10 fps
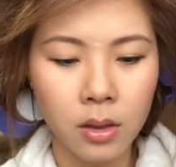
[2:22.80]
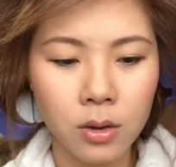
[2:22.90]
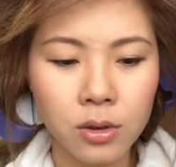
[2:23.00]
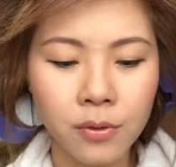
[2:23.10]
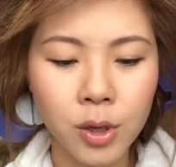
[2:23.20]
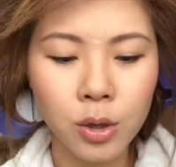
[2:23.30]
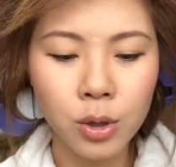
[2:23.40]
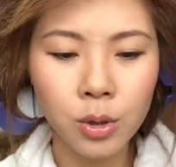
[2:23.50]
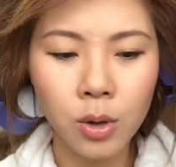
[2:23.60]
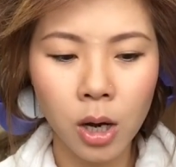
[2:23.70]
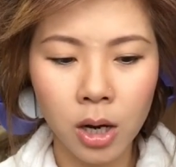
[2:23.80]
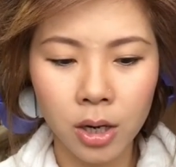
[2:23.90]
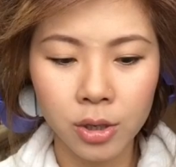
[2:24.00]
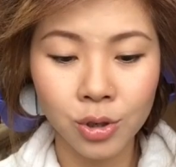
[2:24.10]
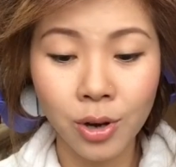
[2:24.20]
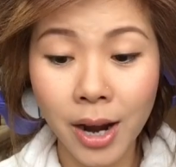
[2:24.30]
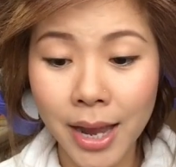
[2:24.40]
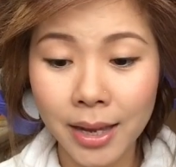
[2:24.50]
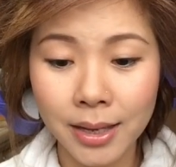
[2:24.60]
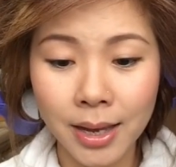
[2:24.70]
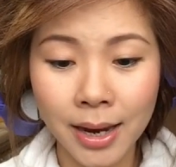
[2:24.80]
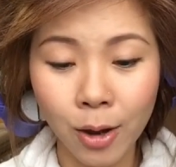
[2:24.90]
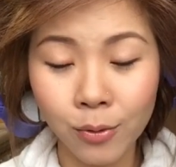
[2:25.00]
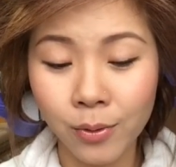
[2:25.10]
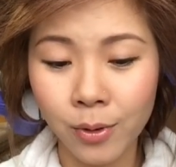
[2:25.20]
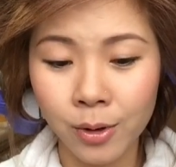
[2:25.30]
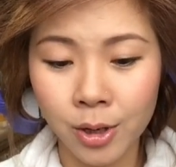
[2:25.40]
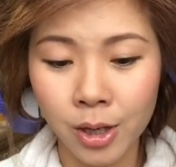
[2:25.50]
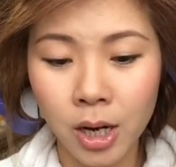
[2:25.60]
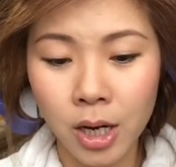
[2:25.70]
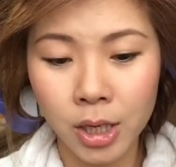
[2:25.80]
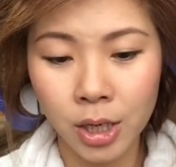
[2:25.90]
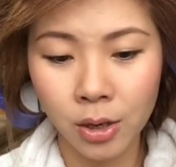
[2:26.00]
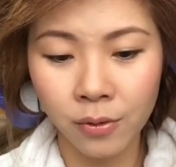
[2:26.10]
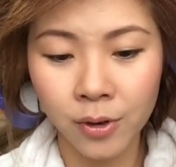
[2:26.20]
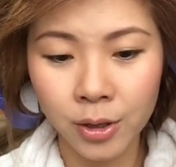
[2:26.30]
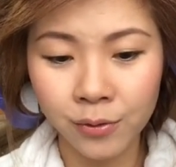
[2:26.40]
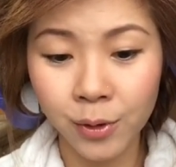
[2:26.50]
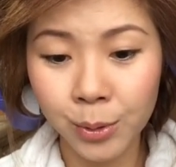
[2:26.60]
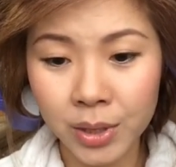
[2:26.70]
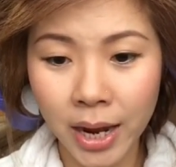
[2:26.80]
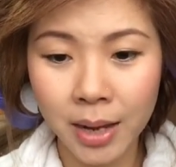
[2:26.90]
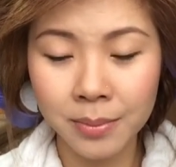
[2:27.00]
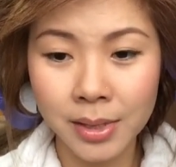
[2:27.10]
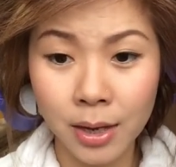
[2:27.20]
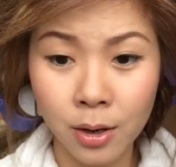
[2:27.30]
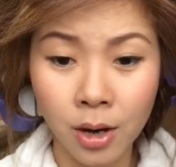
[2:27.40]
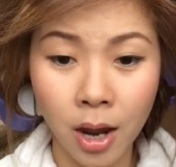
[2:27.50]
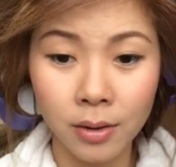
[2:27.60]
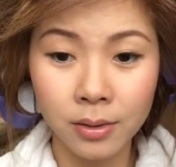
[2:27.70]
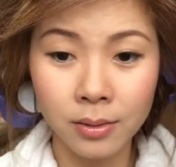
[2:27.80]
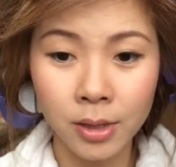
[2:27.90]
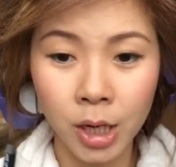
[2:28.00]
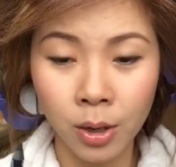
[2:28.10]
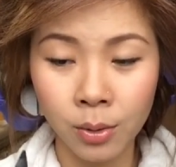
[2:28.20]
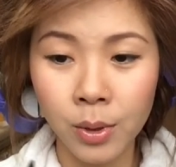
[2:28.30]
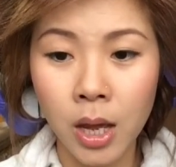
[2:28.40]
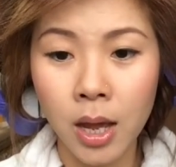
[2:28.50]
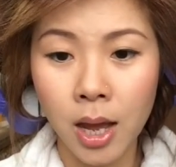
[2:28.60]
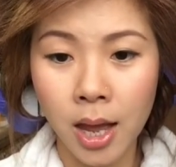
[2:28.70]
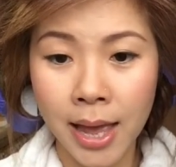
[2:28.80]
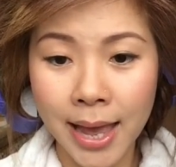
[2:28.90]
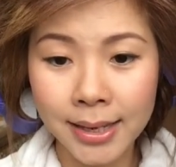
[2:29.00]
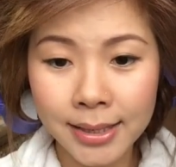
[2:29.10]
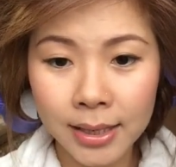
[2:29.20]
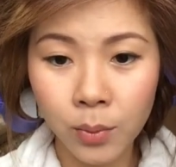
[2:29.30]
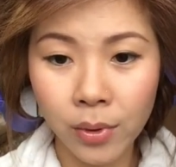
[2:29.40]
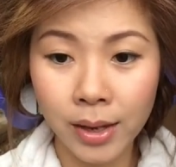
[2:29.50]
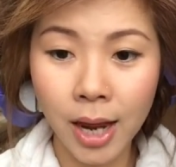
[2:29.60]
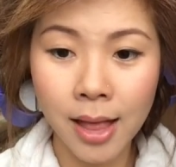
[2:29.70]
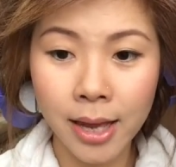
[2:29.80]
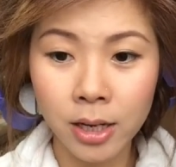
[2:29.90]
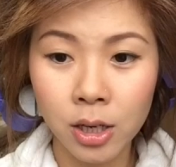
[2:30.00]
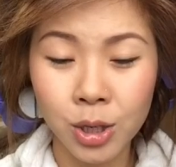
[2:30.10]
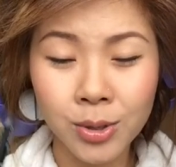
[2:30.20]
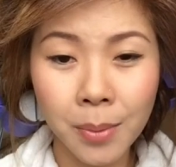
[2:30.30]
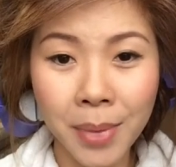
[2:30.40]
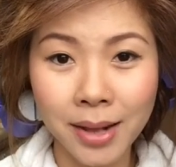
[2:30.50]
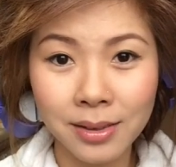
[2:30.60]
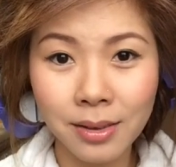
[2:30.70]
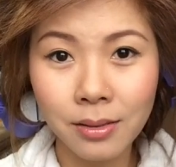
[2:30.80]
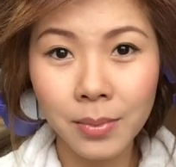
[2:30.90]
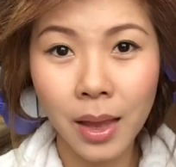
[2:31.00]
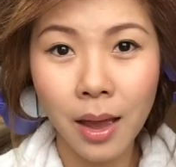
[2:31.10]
Those of you who are trying it out for, first few times that you're not, handy with an eyeliner, use a pencil.